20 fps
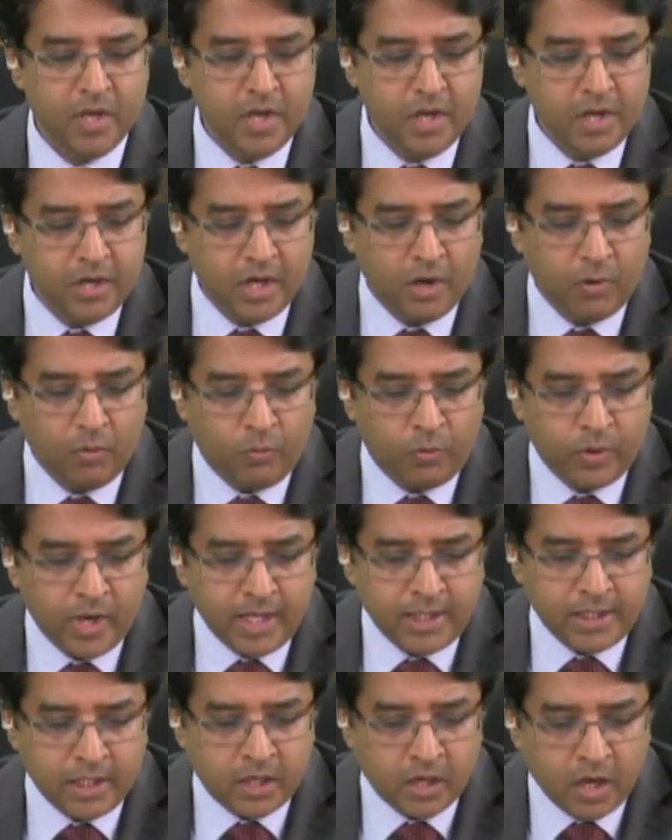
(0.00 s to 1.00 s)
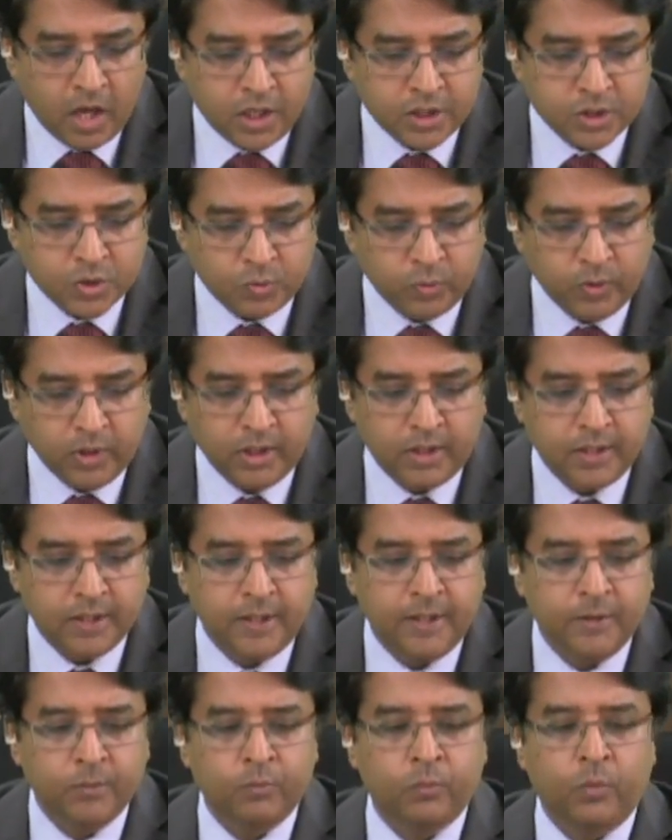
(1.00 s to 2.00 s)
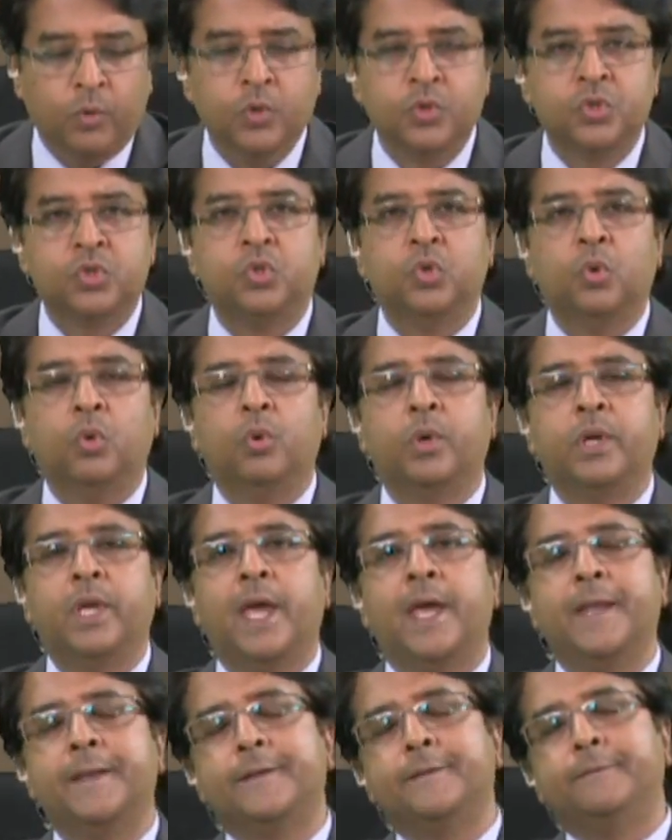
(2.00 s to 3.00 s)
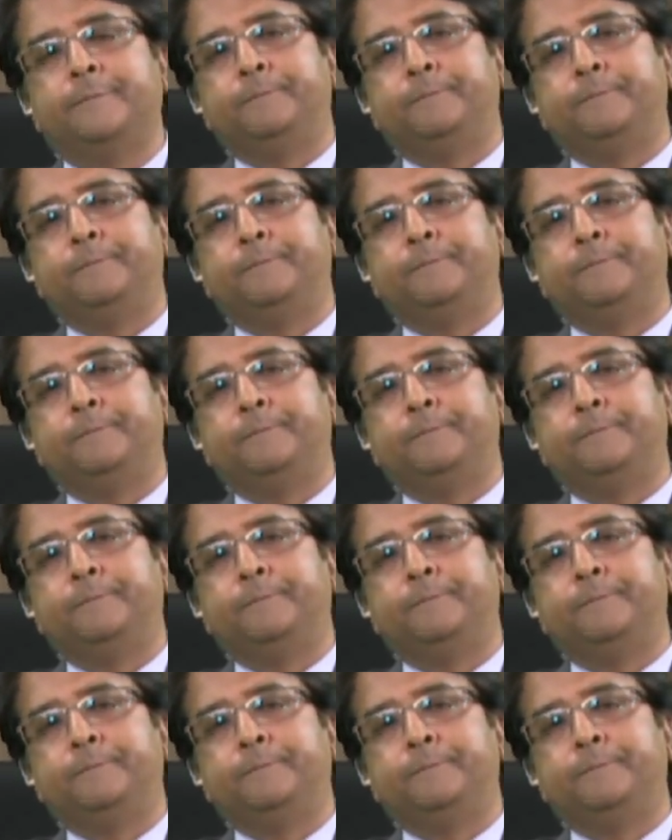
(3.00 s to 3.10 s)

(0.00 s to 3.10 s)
Now, what I did last week was to look at